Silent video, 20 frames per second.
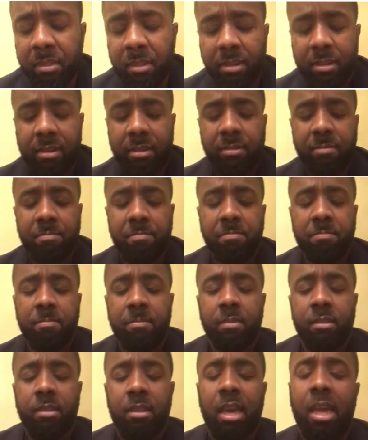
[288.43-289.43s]

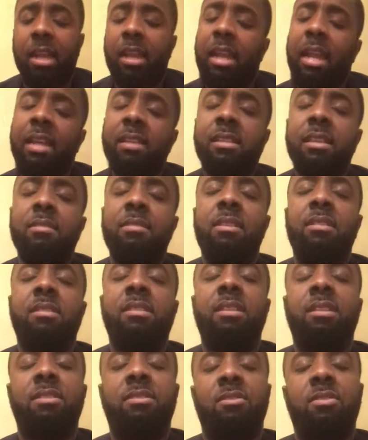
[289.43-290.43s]
And a lot of times I
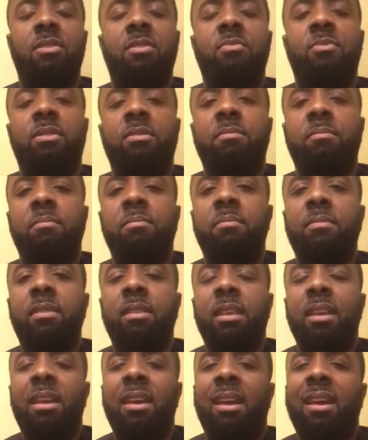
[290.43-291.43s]
see this third one,
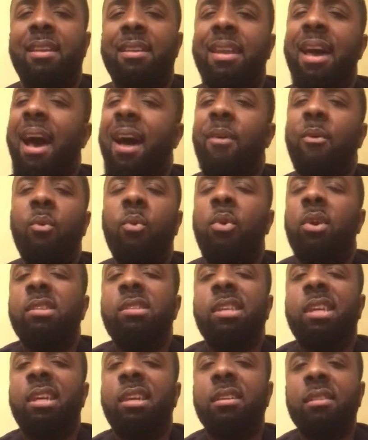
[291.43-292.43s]
not
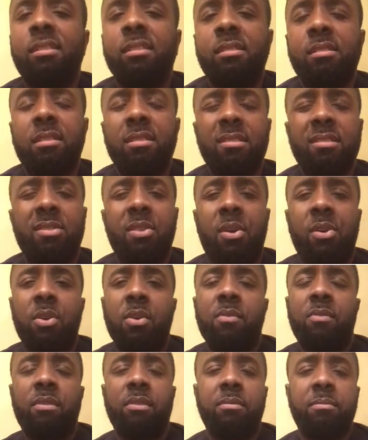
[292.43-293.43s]
wanting to start
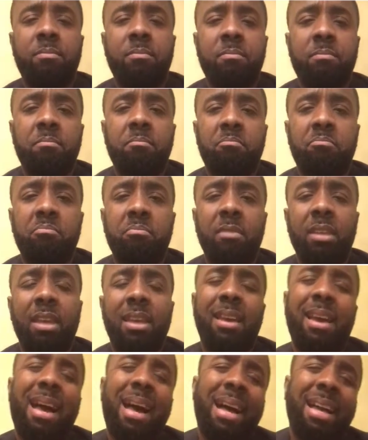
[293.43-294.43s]
over.
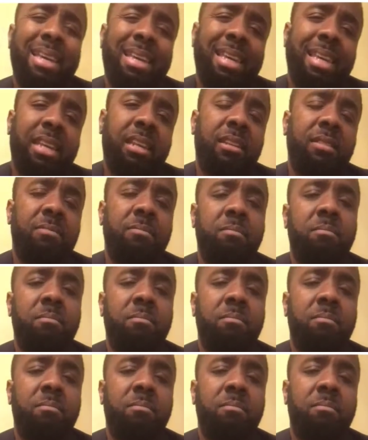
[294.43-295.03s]
I get it.